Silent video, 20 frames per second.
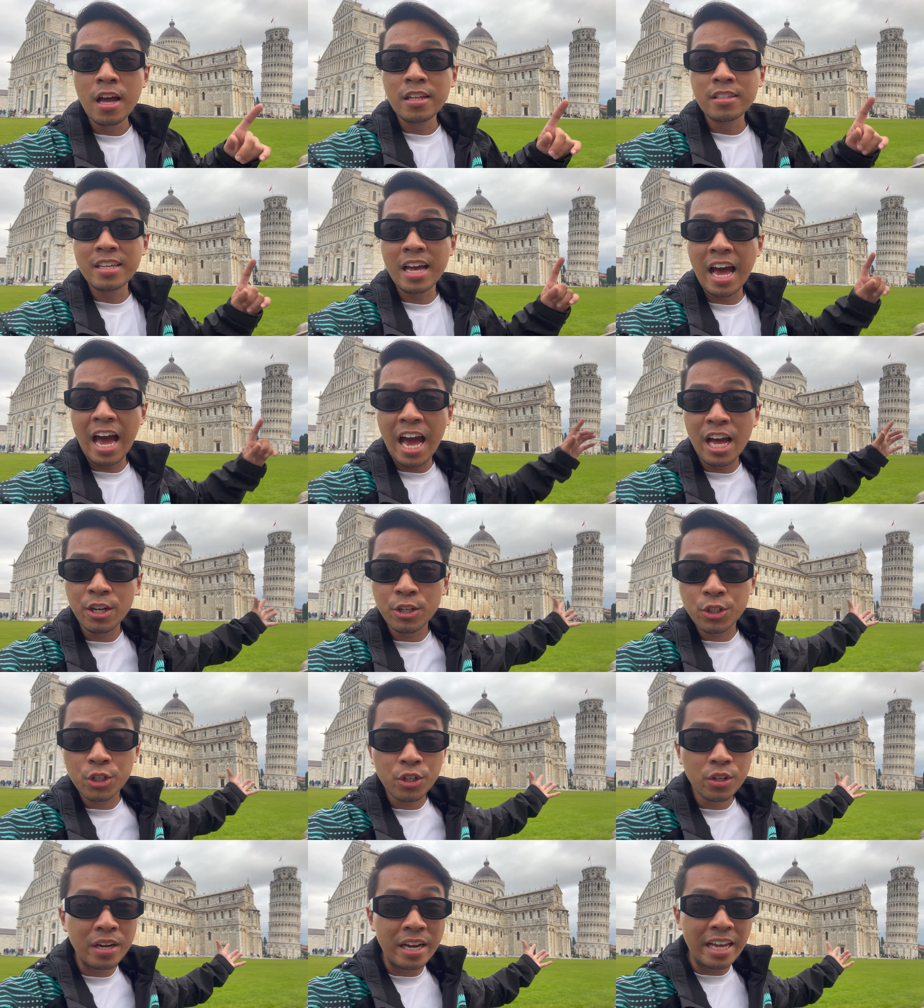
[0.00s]
To
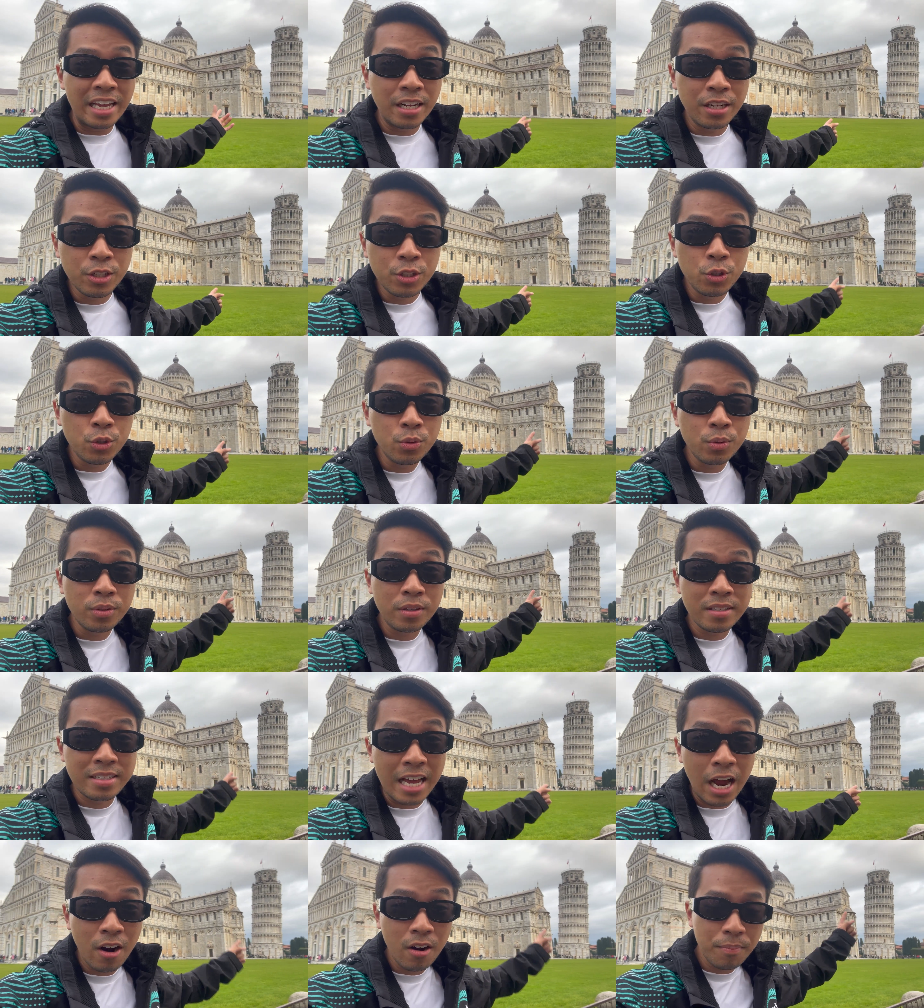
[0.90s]
enter into the
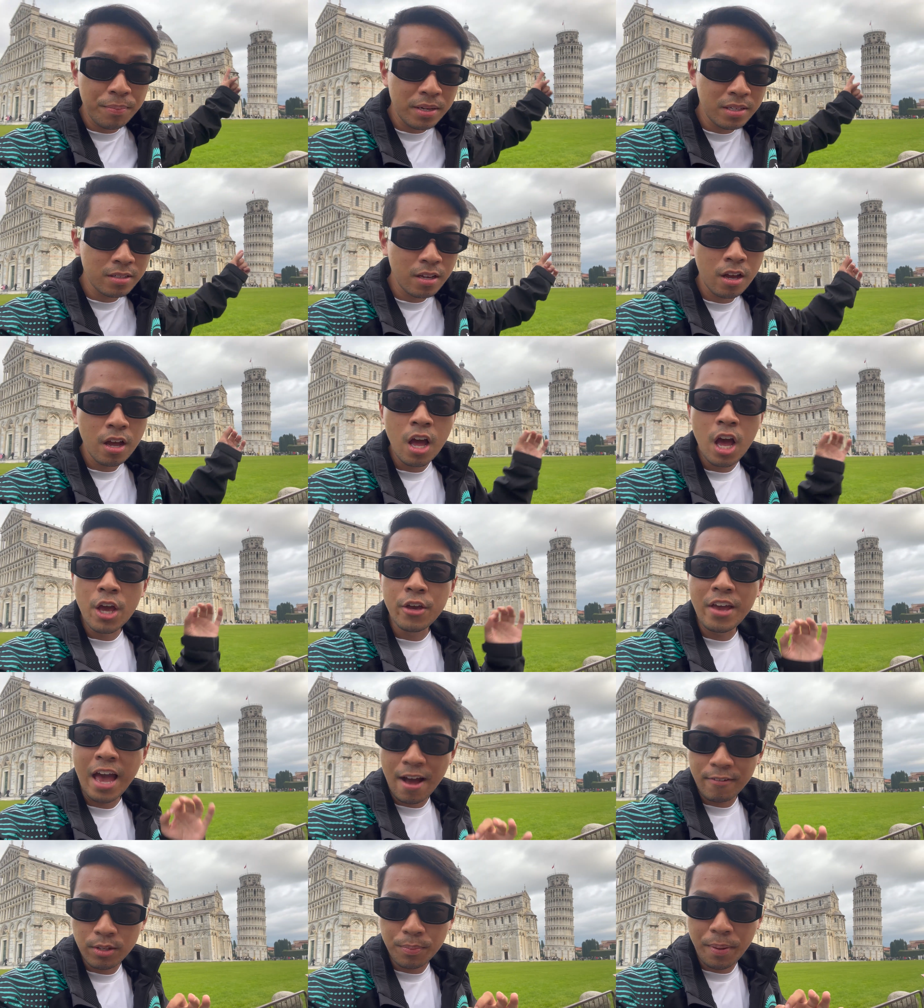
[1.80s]
Tower of Pisa, you
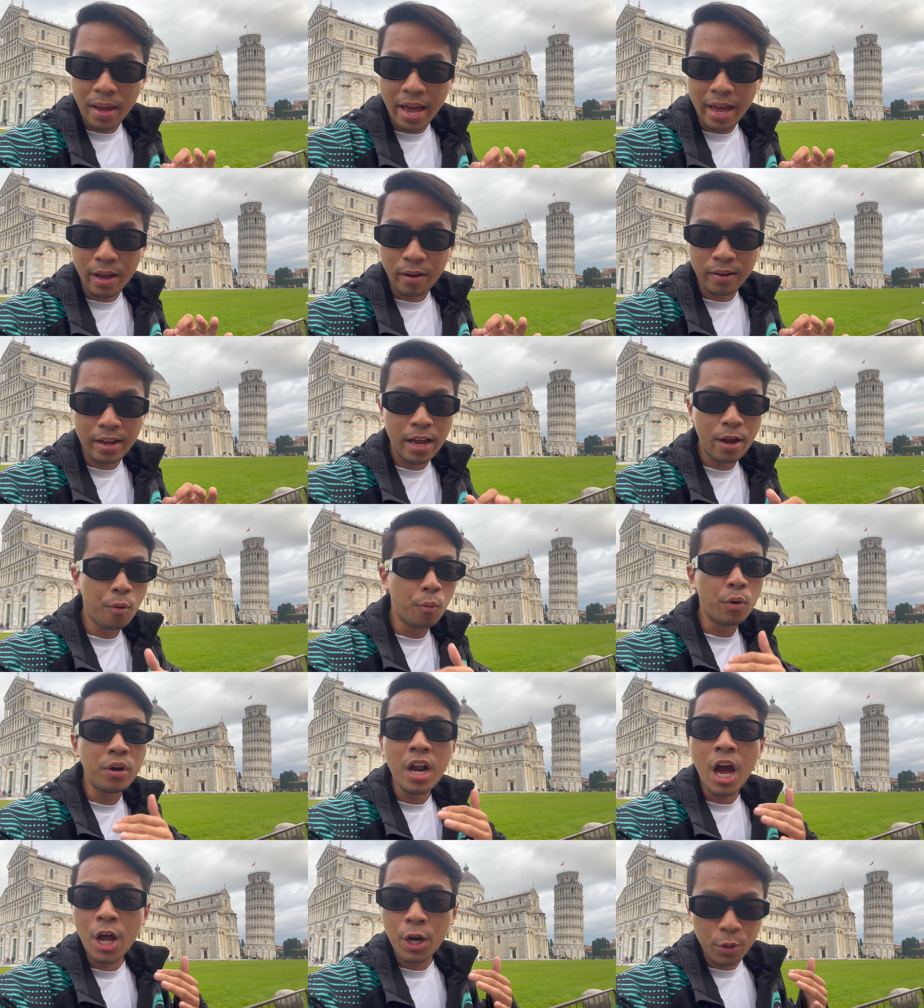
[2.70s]
have to pay, okay?
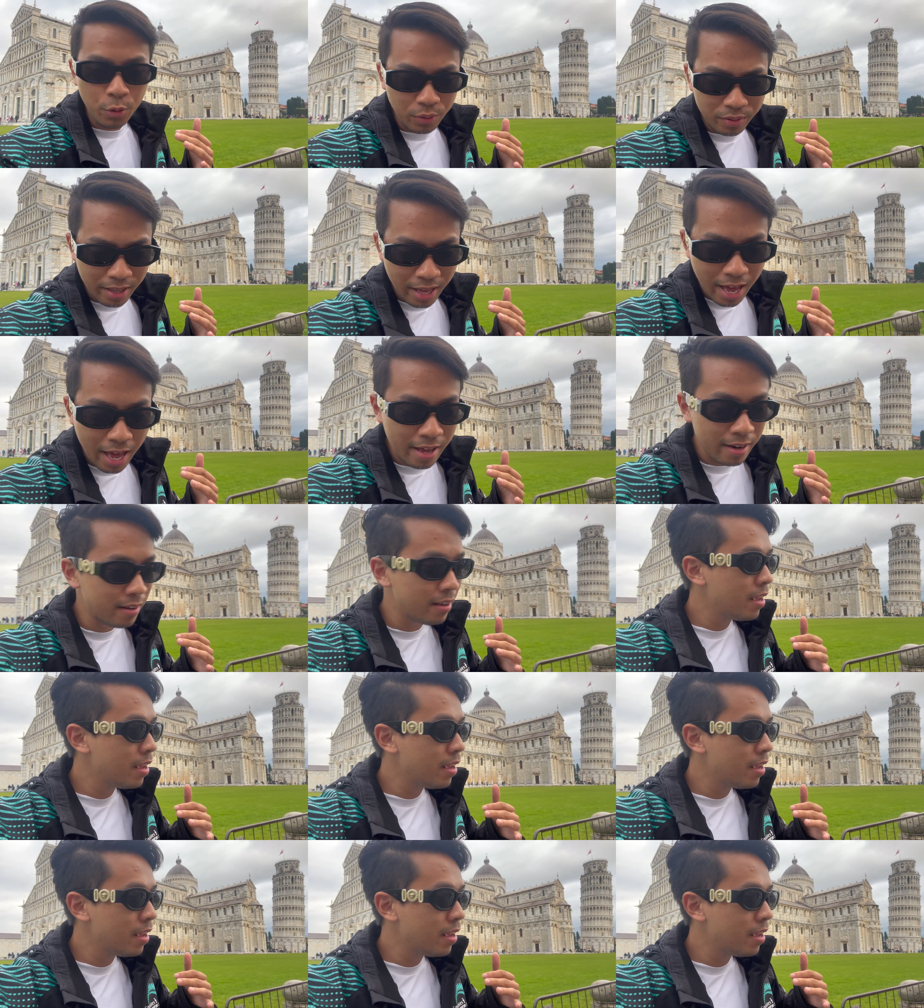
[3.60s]
We're not doing that.